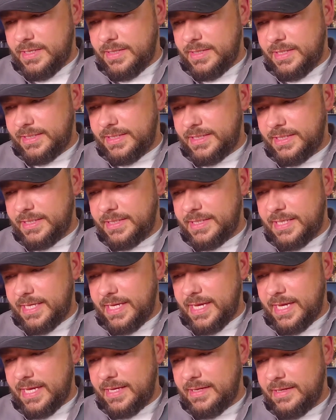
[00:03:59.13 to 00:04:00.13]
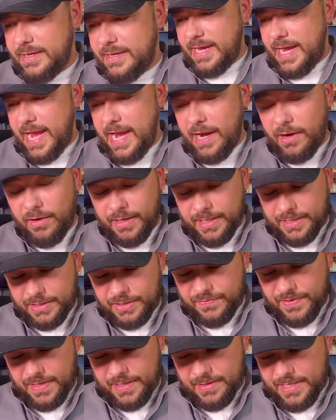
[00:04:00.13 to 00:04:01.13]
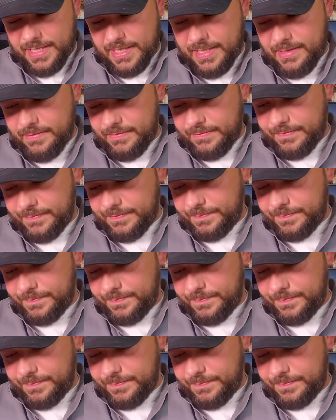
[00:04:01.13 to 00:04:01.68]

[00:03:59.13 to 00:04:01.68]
This is the Heritage variant